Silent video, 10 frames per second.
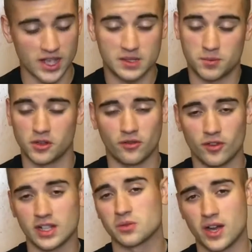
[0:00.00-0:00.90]
It's
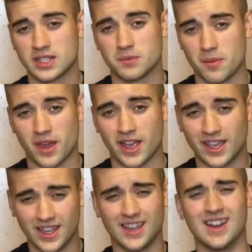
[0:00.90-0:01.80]
beautiful, that's why it's in my
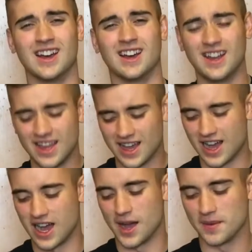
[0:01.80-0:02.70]
bag.
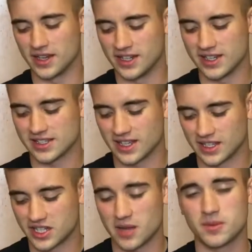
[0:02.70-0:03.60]
It is
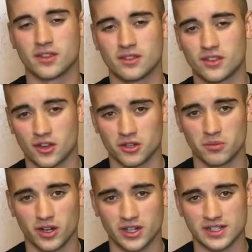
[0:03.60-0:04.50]
a Champion
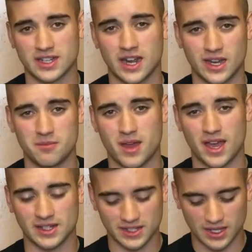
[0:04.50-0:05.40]
Thunderbird. It's a tie-dye
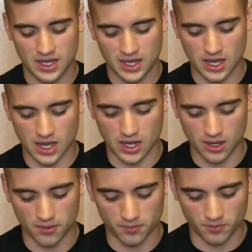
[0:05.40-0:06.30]
max.
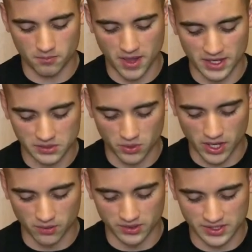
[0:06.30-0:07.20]
Max
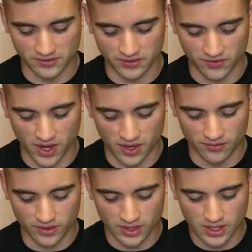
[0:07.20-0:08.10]
weight 175.